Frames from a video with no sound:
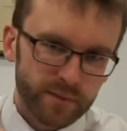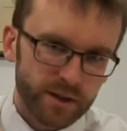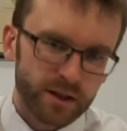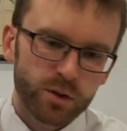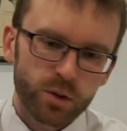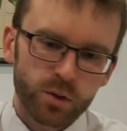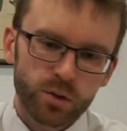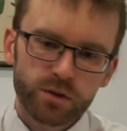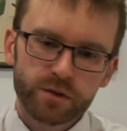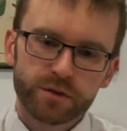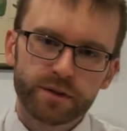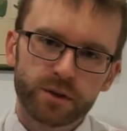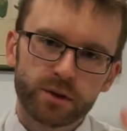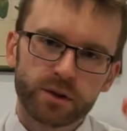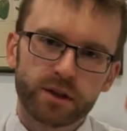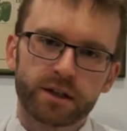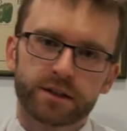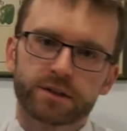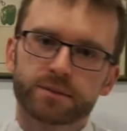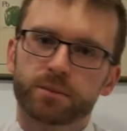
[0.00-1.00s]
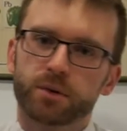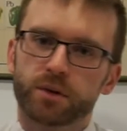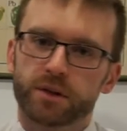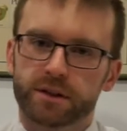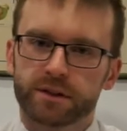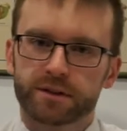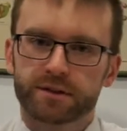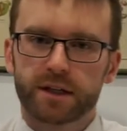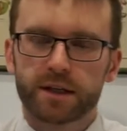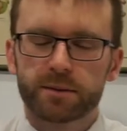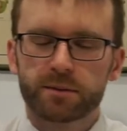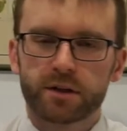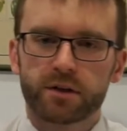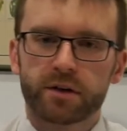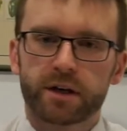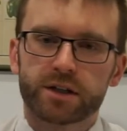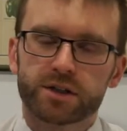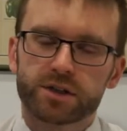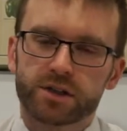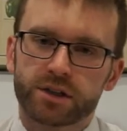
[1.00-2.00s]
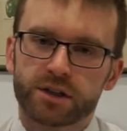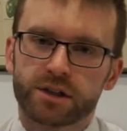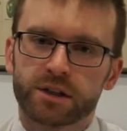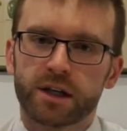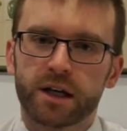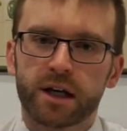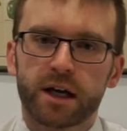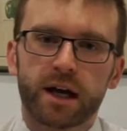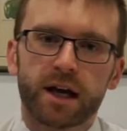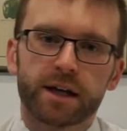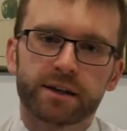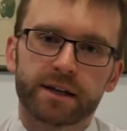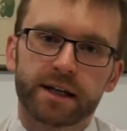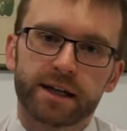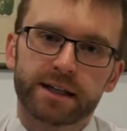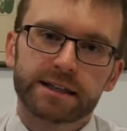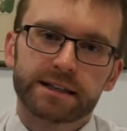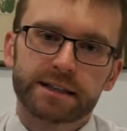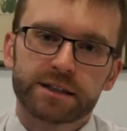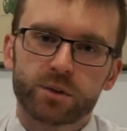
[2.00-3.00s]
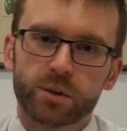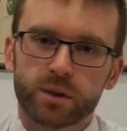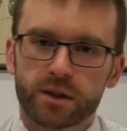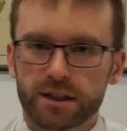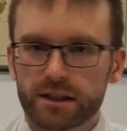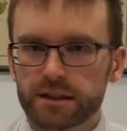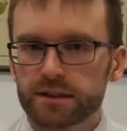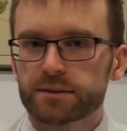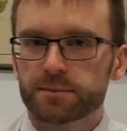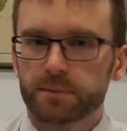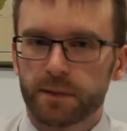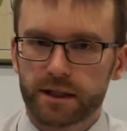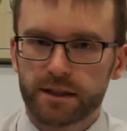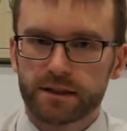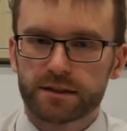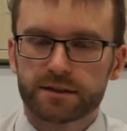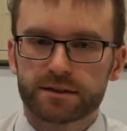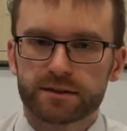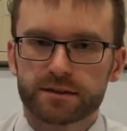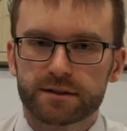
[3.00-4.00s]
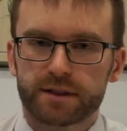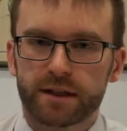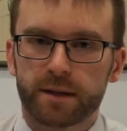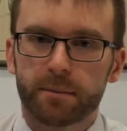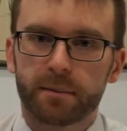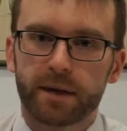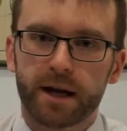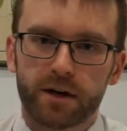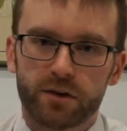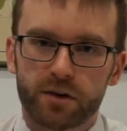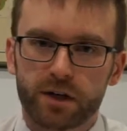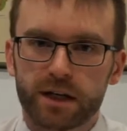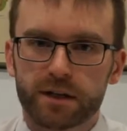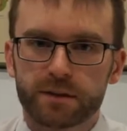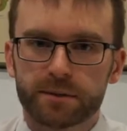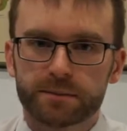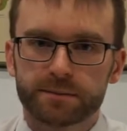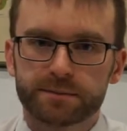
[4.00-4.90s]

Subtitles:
all the field lines point in the same direction and they're equally spaced, they're parallel.